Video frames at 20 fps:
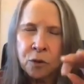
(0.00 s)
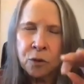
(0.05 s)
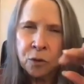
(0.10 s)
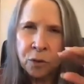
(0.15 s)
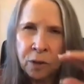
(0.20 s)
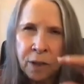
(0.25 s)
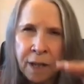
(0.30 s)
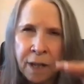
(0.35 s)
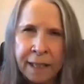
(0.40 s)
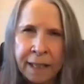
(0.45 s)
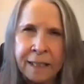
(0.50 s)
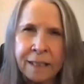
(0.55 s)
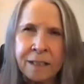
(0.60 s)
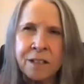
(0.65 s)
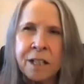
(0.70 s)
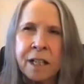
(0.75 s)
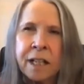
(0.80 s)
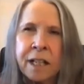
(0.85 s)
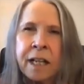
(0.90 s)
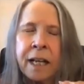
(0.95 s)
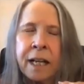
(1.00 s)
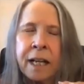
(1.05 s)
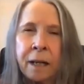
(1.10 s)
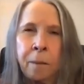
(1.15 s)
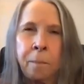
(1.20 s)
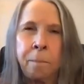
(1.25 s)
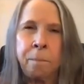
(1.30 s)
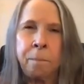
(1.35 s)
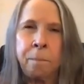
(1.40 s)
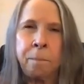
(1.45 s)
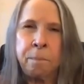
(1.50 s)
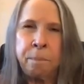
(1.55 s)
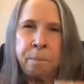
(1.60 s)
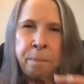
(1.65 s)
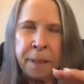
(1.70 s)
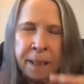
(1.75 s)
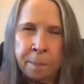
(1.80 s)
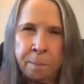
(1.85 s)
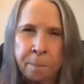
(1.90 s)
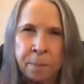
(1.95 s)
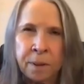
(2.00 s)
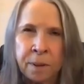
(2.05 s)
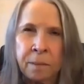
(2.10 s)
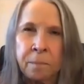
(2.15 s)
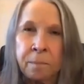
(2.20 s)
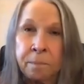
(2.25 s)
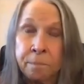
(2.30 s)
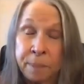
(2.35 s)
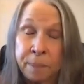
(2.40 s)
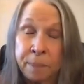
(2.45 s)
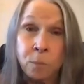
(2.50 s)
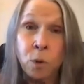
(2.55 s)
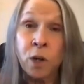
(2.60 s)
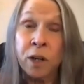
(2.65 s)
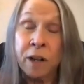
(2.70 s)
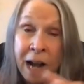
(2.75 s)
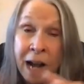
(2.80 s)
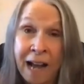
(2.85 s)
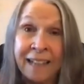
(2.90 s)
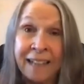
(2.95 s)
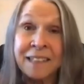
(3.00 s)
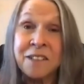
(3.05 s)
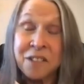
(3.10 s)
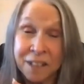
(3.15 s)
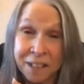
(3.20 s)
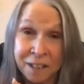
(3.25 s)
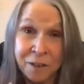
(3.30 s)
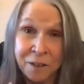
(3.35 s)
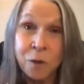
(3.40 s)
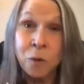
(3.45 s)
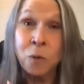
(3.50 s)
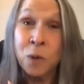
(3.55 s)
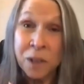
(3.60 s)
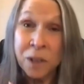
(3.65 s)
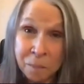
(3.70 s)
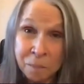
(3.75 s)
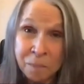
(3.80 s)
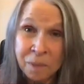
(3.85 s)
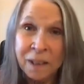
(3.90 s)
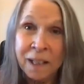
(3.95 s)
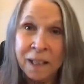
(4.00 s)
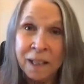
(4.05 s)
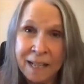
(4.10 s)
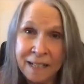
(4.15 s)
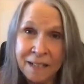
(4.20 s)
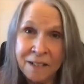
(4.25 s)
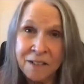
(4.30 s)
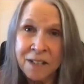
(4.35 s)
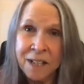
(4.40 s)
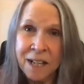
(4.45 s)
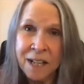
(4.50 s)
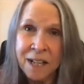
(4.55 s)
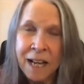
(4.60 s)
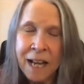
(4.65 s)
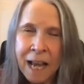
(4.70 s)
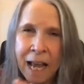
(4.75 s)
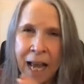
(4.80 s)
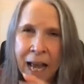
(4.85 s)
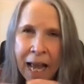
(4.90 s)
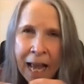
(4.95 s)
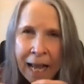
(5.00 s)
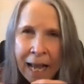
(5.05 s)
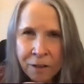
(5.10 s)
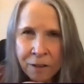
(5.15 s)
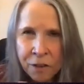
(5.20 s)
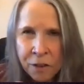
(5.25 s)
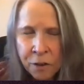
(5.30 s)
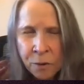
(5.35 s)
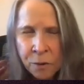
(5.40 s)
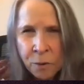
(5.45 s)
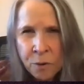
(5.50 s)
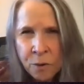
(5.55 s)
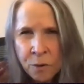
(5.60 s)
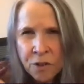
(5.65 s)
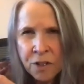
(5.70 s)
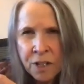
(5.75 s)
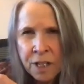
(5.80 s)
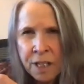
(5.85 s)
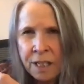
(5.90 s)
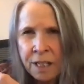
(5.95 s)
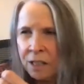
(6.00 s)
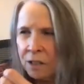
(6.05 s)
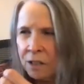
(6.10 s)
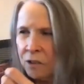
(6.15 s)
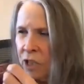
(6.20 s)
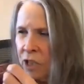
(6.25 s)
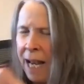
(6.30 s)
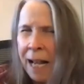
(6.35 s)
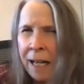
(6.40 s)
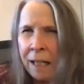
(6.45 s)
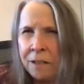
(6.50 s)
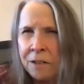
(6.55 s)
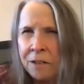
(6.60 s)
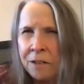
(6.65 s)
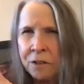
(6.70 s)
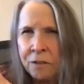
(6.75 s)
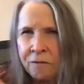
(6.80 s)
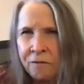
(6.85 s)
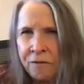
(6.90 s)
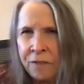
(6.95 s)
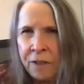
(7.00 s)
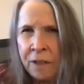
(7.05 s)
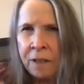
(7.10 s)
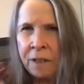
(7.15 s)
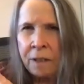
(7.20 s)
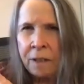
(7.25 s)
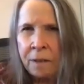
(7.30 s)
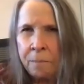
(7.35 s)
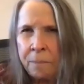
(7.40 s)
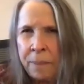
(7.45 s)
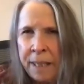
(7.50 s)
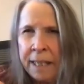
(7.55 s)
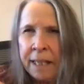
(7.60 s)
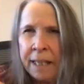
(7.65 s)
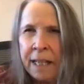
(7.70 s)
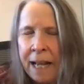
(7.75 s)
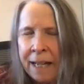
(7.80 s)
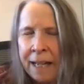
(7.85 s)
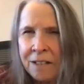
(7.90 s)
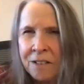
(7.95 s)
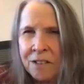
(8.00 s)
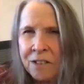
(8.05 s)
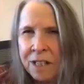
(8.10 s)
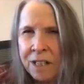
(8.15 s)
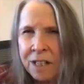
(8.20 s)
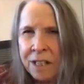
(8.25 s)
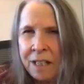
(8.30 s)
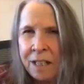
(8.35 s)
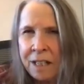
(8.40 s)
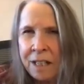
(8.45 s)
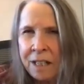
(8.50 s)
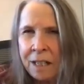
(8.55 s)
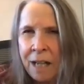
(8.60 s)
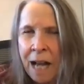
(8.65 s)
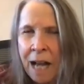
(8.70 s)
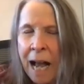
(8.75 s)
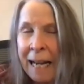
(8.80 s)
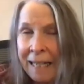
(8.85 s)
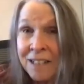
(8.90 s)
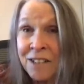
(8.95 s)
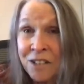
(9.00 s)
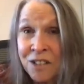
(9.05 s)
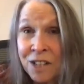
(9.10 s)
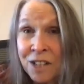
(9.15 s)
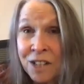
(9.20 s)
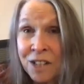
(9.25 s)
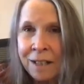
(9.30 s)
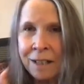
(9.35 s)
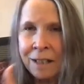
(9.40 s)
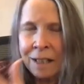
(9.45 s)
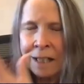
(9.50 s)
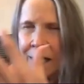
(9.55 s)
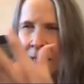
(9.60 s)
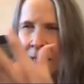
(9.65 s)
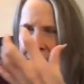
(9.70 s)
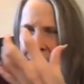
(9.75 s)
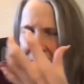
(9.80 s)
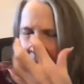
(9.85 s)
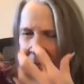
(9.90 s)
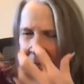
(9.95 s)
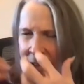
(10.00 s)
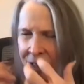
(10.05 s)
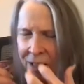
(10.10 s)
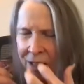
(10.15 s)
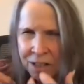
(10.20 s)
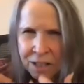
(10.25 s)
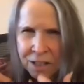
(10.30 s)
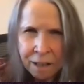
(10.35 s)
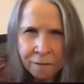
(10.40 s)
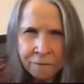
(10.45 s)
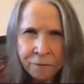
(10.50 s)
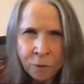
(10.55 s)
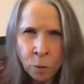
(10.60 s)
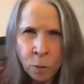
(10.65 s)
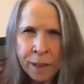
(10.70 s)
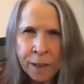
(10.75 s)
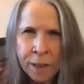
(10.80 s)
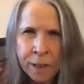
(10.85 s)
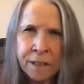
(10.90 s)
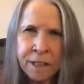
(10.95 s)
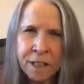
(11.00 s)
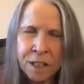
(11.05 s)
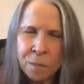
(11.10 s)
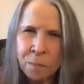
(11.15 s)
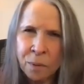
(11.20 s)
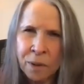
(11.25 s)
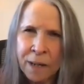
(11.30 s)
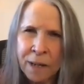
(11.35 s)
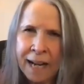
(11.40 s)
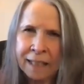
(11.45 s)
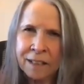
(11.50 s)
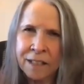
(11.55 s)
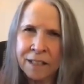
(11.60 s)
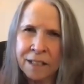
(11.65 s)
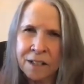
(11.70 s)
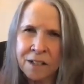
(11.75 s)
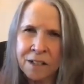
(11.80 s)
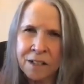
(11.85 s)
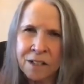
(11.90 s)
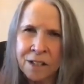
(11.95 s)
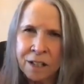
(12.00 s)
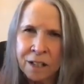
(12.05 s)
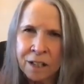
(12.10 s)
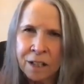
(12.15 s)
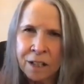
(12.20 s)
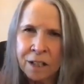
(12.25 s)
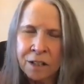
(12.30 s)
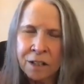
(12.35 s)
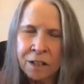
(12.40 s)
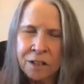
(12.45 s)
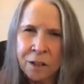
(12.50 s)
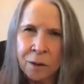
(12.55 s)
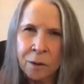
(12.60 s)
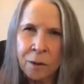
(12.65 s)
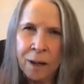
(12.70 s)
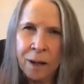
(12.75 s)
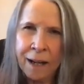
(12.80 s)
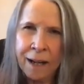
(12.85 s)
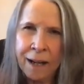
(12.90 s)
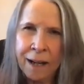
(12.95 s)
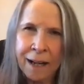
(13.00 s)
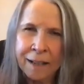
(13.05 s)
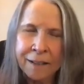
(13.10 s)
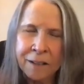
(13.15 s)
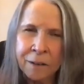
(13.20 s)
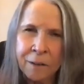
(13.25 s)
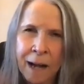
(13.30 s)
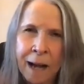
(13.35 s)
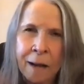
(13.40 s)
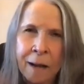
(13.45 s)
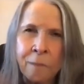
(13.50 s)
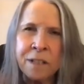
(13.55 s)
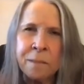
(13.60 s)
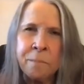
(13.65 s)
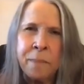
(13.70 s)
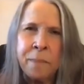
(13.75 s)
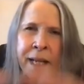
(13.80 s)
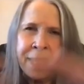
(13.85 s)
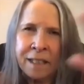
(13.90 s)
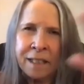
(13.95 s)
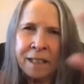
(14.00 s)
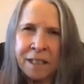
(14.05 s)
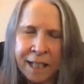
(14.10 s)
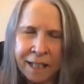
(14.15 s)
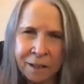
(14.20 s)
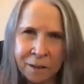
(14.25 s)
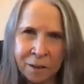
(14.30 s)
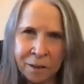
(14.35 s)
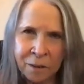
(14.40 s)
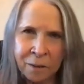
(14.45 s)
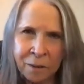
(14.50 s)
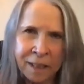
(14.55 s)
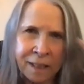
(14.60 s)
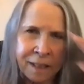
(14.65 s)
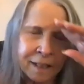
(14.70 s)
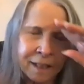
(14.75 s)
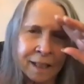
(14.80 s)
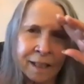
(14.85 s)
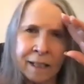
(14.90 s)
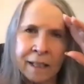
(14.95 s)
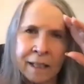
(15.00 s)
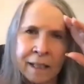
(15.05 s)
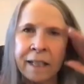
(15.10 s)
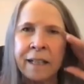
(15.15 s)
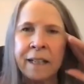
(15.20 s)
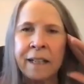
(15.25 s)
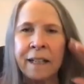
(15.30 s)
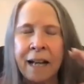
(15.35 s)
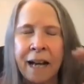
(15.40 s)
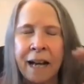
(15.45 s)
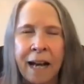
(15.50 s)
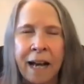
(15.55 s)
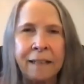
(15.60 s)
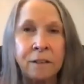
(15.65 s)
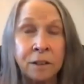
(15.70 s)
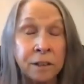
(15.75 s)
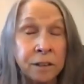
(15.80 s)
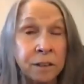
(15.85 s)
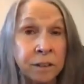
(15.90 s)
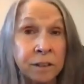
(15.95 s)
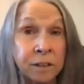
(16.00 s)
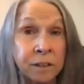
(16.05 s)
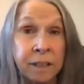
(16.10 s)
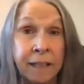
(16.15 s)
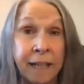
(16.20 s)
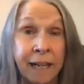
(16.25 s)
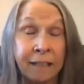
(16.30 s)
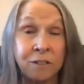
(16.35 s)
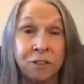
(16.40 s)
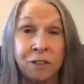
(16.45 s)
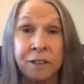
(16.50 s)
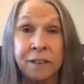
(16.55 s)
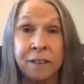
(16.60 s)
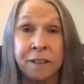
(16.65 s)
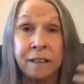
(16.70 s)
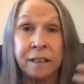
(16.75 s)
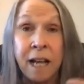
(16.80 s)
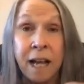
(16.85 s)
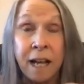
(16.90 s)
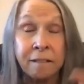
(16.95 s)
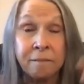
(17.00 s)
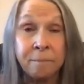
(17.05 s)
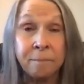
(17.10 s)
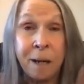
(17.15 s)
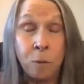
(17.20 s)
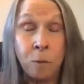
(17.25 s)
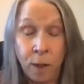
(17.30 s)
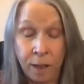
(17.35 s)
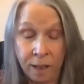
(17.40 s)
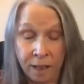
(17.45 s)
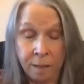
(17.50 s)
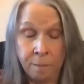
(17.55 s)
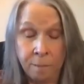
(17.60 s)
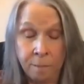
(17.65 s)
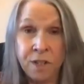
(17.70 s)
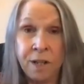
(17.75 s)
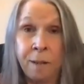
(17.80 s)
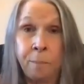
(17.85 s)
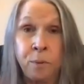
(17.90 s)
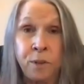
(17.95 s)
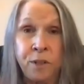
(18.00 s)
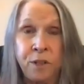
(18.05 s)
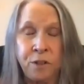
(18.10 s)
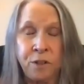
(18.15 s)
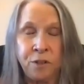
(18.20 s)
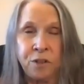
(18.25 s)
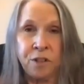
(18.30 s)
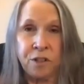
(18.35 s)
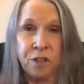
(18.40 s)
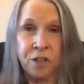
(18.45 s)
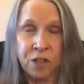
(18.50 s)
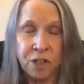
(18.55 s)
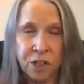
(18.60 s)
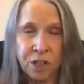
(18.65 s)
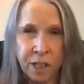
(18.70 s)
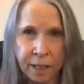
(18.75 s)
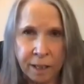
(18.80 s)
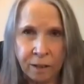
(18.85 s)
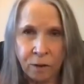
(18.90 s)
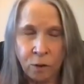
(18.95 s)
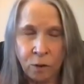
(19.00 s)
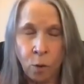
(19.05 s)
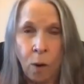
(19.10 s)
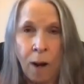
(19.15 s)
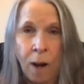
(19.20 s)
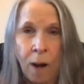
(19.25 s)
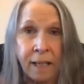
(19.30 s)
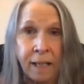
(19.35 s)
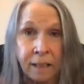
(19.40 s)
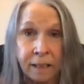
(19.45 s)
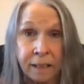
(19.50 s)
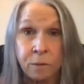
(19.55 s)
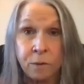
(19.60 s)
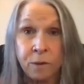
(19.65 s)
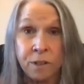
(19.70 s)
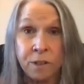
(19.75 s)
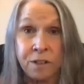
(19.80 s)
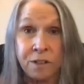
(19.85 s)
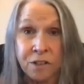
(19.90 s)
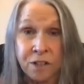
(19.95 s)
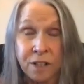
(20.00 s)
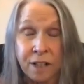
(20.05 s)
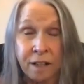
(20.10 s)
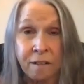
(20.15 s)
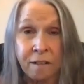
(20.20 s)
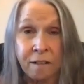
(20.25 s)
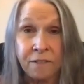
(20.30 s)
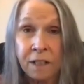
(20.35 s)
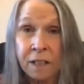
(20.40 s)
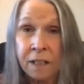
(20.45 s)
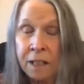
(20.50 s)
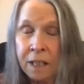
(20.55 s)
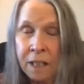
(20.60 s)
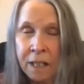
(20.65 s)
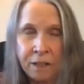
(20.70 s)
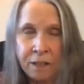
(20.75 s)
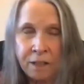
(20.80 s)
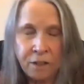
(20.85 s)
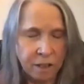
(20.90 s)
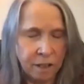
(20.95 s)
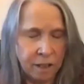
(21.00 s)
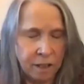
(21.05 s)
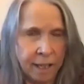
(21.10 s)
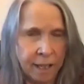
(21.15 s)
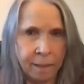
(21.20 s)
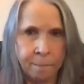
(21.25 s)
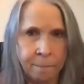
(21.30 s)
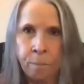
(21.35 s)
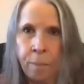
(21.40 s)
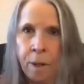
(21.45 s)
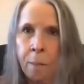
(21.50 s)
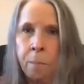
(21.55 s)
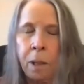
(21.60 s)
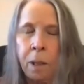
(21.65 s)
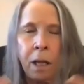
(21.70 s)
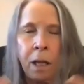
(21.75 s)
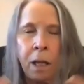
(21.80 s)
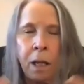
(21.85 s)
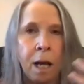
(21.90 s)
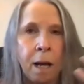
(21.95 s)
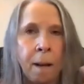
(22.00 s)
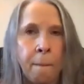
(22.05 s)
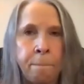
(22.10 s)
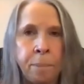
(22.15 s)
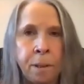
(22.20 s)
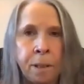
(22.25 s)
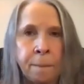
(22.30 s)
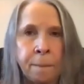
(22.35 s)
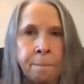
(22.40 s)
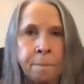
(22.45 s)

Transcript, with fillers: trying to help people be more honest in the workplace, and use the challenge of being honesty honest as a self awareness practice. So you know, I was a meditator and uh, and I learned actually a lot about what comes up when you just sit quietly with yourself and just let it bubble up.